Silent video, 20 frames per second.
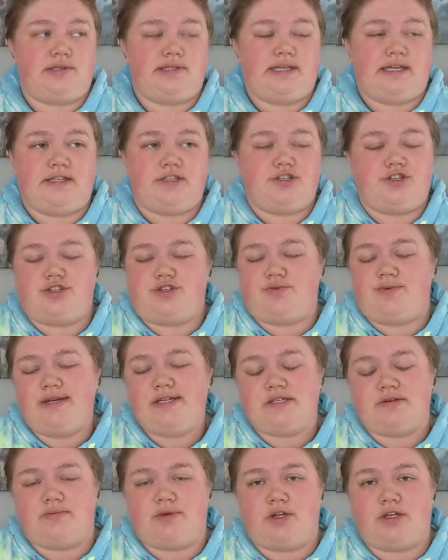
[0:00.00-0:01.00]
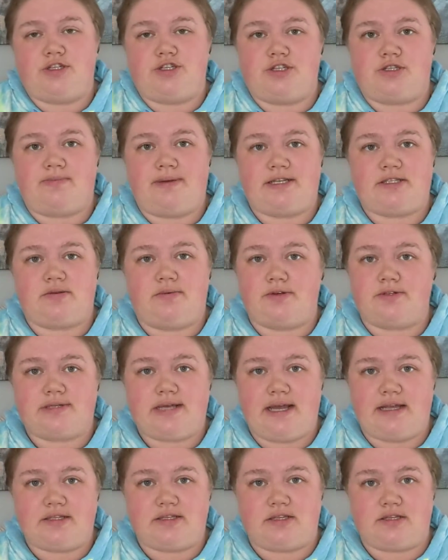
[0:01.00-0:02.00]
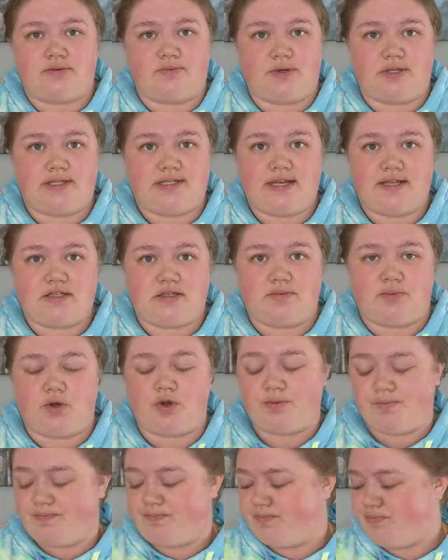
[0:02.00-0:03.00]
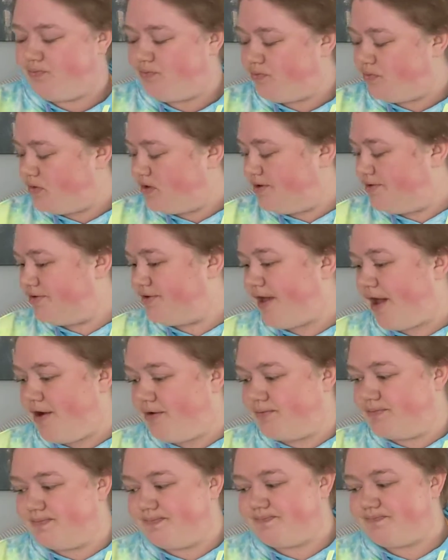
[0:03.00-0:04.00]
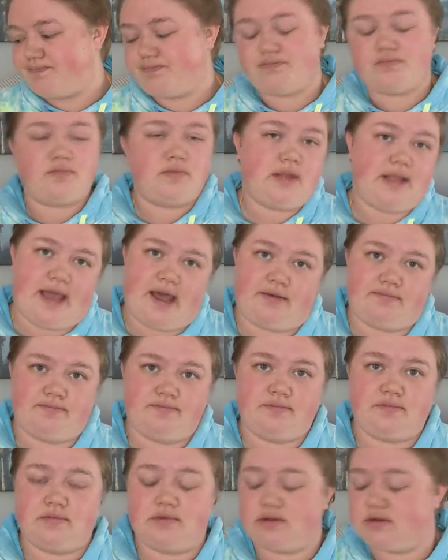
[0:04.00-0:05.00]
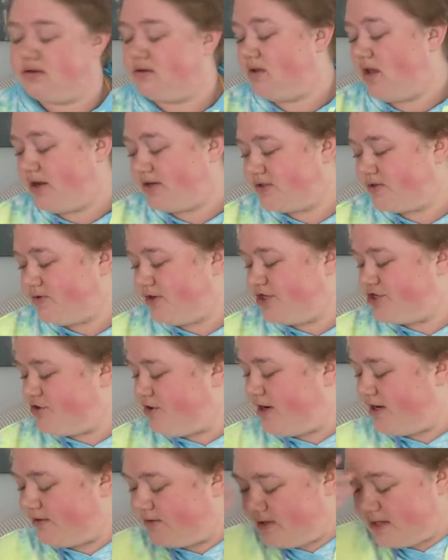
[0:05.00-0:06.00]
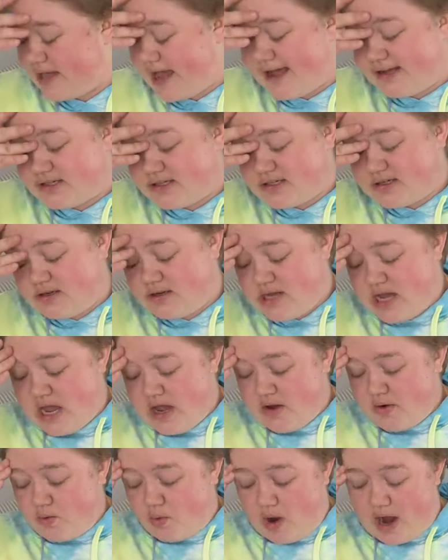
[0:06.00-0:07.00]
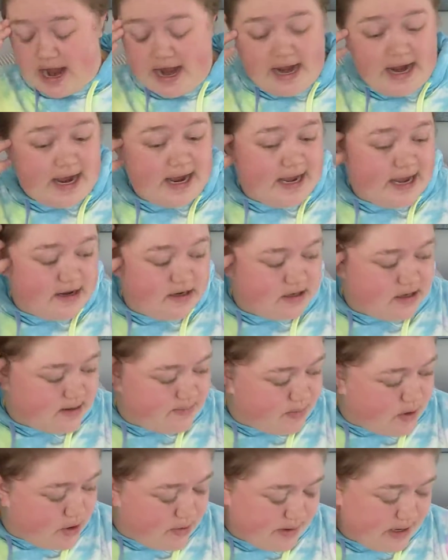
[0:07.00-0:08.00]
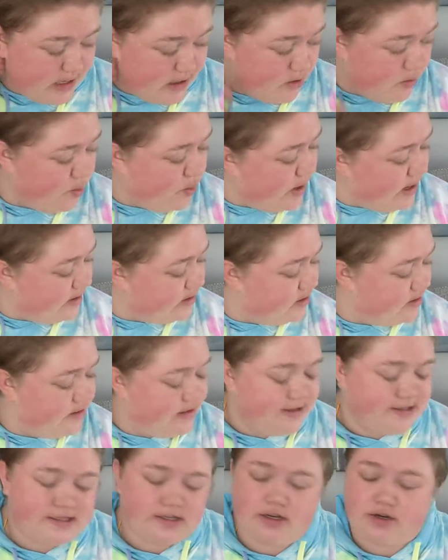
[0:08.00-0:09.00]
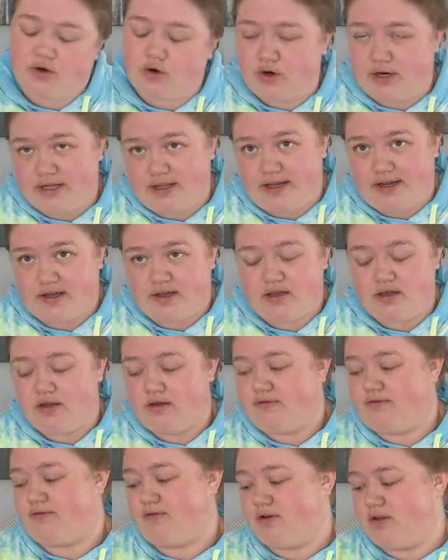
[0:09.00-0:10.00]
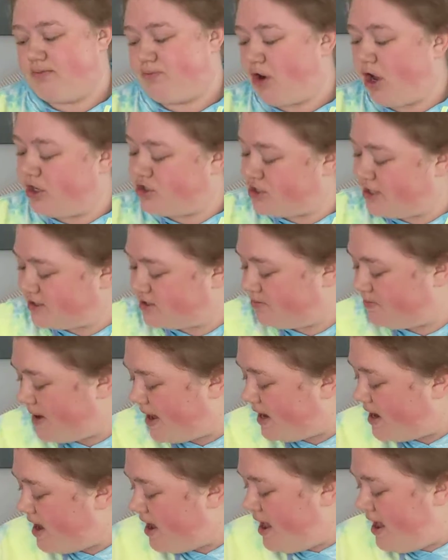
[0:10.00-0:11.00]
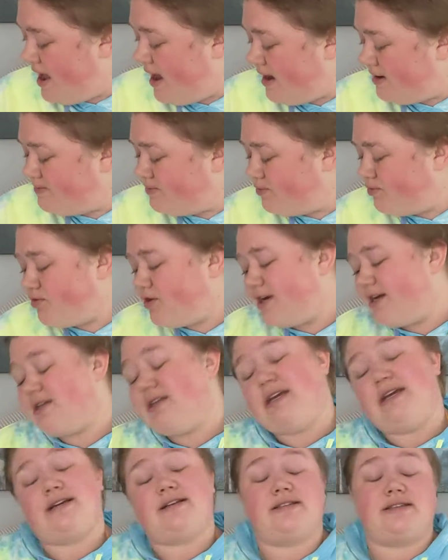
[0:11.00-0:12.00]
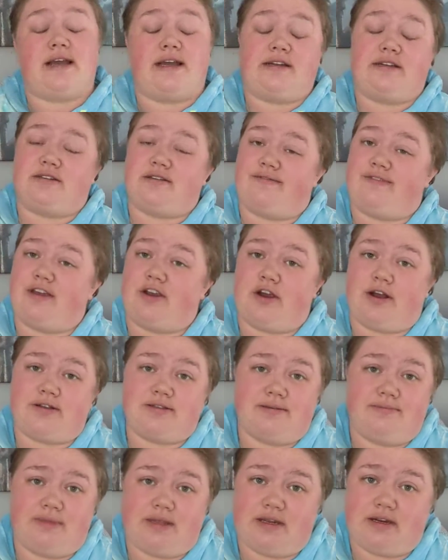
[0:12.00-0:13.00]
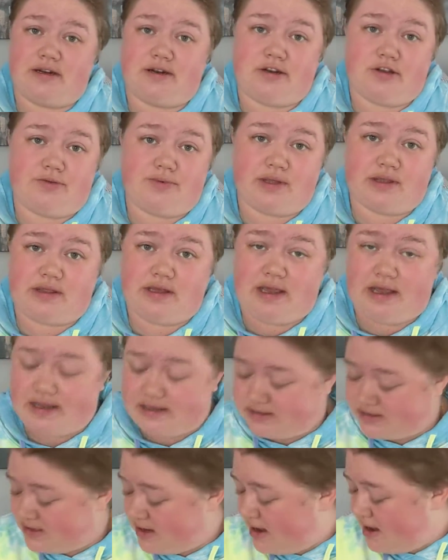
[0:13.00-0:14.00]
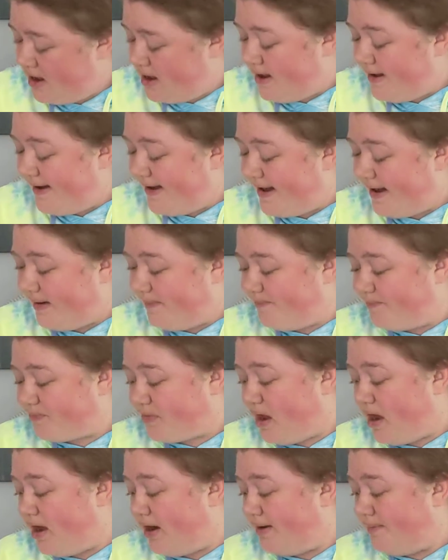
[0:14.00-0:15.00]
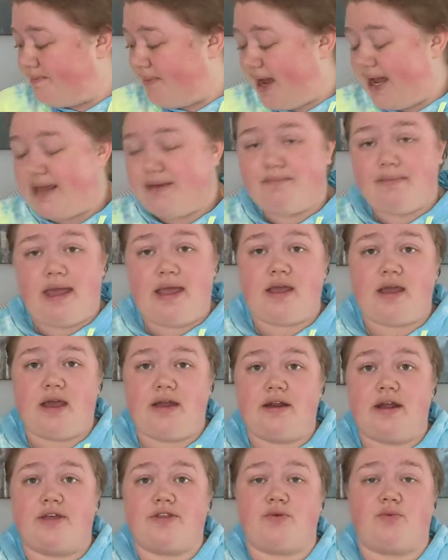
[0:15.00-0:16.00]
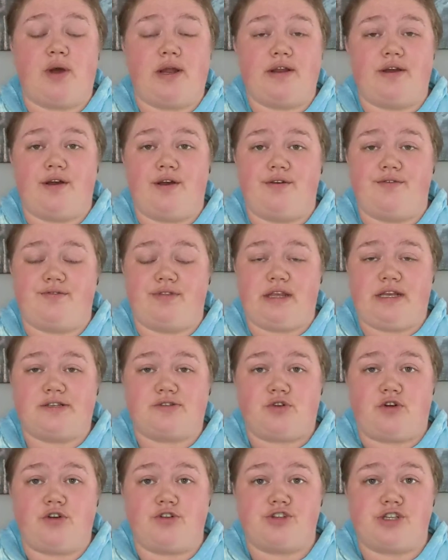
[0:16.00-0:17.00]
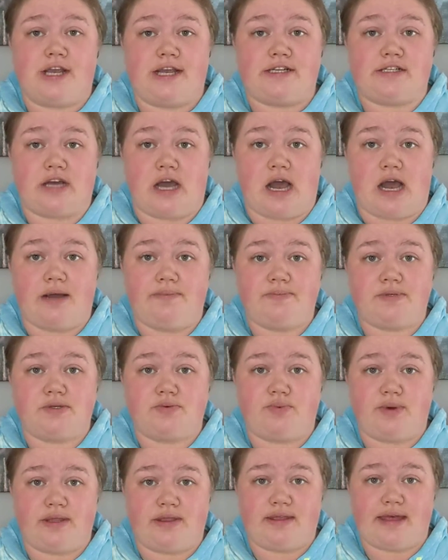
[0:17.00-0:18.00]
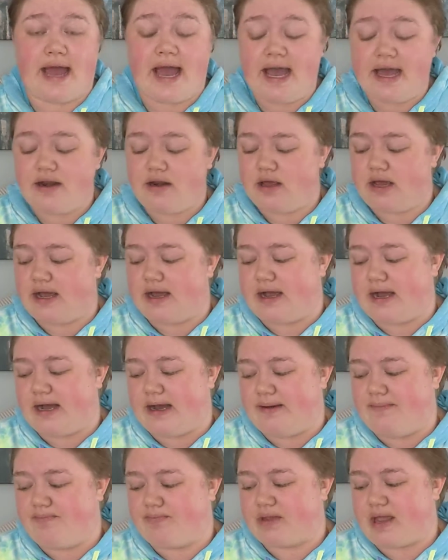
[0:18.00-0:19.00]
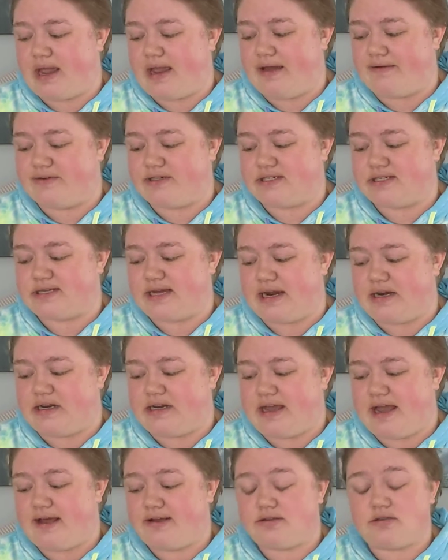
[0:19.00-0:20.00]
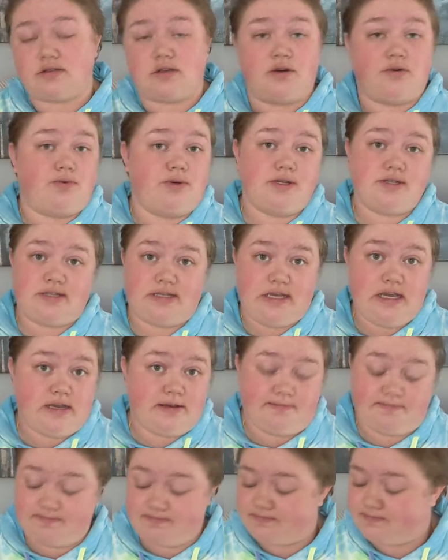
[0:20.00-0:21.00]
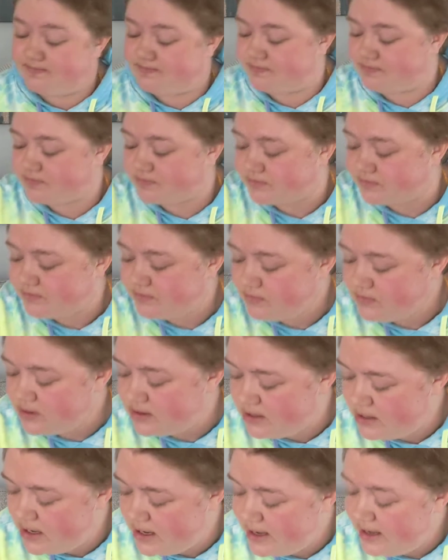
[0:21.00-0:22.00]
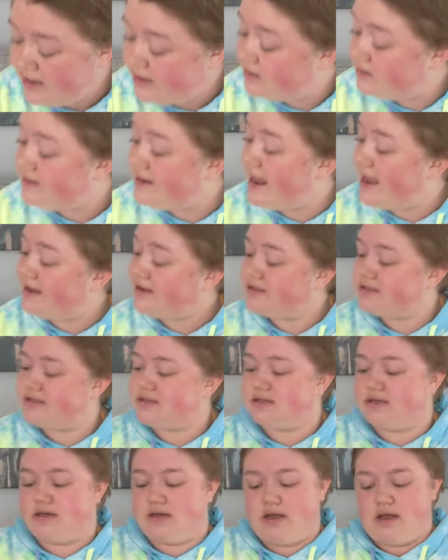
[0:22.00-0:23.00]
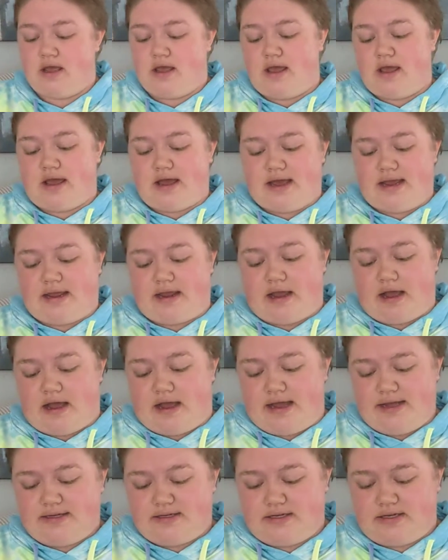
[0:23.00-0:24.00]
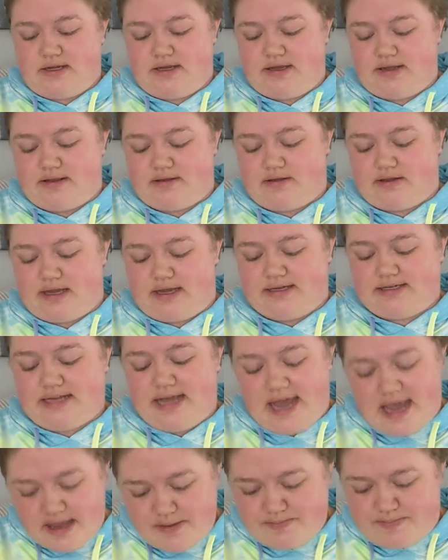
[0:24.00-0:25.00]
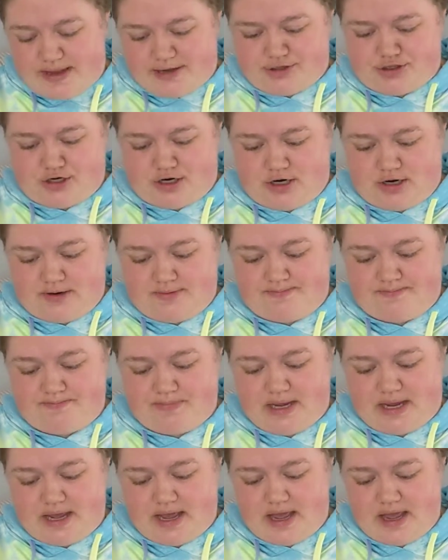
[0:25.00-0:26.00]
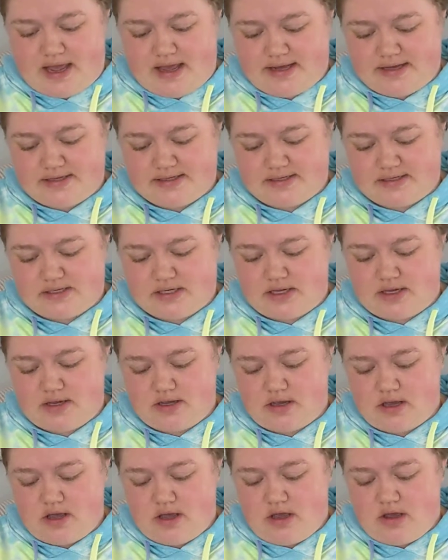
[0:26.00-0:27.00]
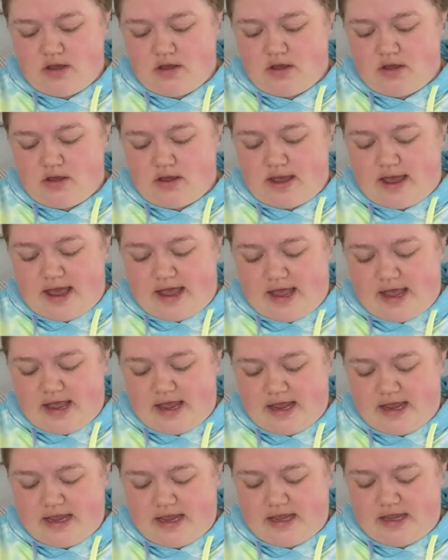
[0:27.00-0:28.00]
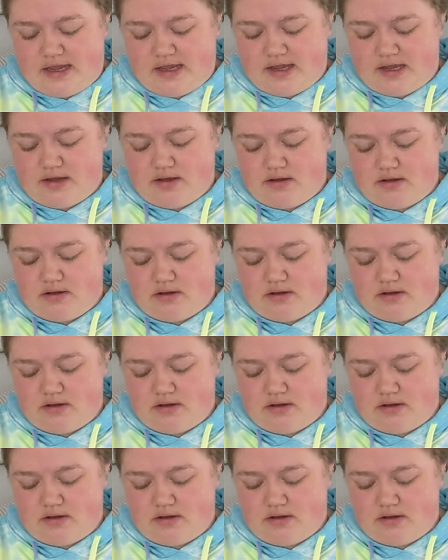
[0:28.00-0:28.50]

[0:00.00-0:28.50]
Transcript: it's just reasonable. It just makes the most sense. It's what's sensible. So yeah, long story short, that's why I ended up going with this acrylic for the project, but I'm really excited to figure out something to do with these. I might make another one of these crochet tops with that. I haven't decided yet, so we'll see. Next, I got a tape measure because I